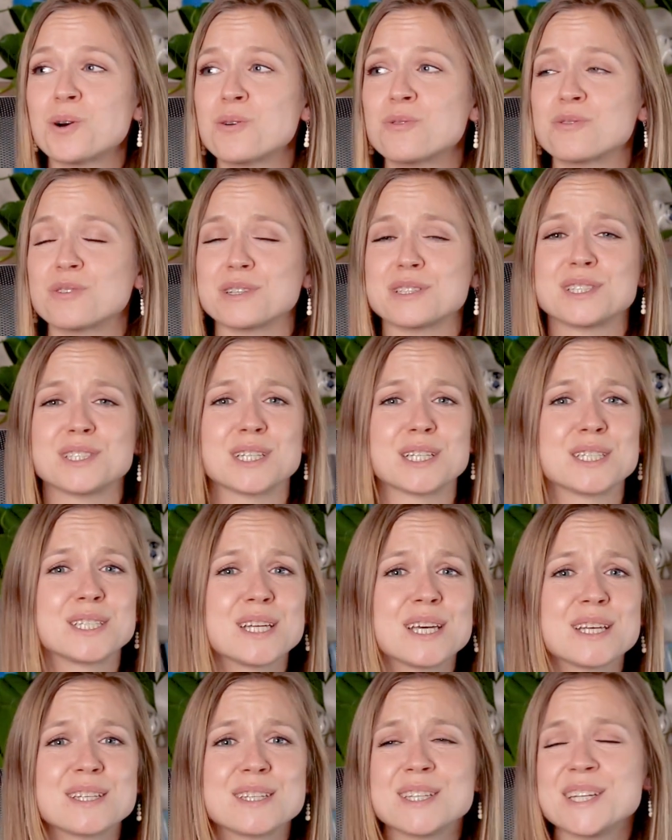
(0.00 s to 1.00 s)
over
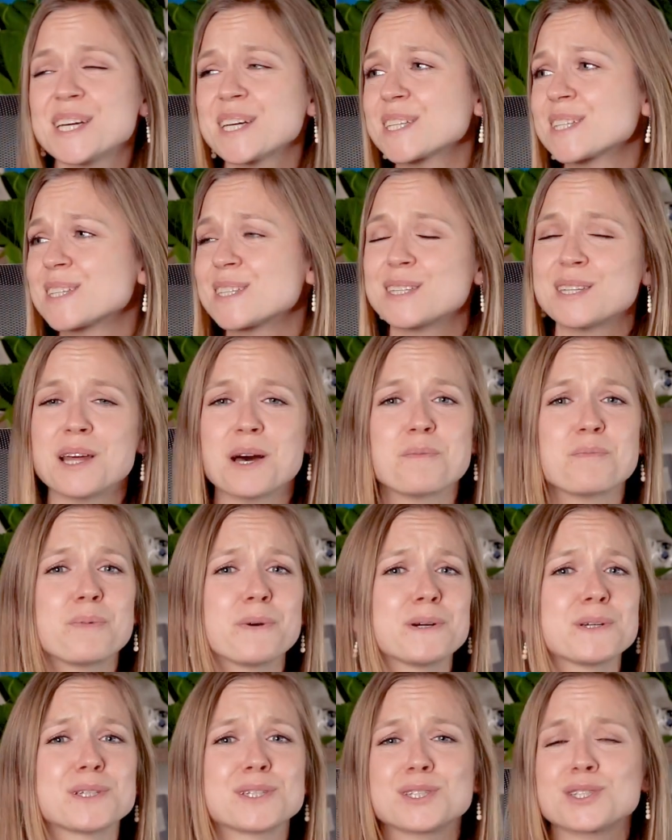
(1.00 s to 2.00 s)
statistics,
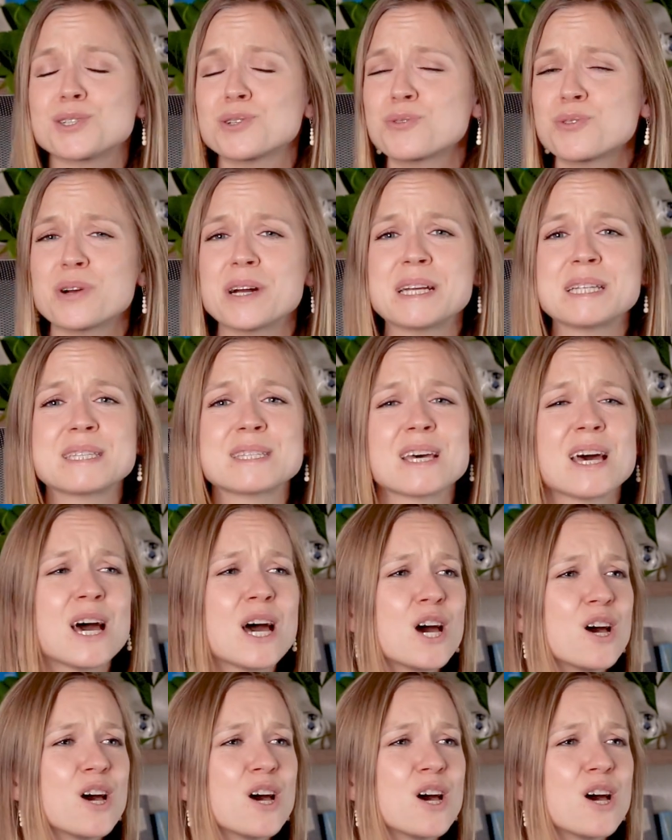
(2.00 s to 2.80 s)
numbers, trends,